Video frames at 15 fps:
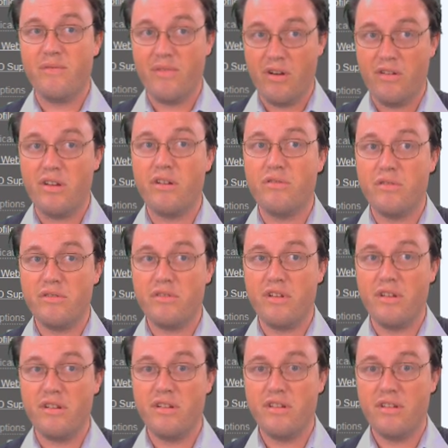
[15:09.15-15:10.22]
Very
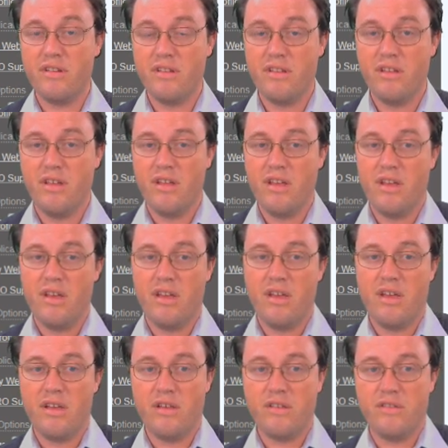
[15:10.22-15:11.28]
interested.
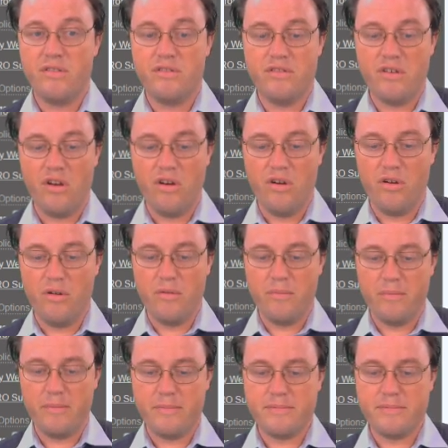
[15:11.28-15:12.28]
So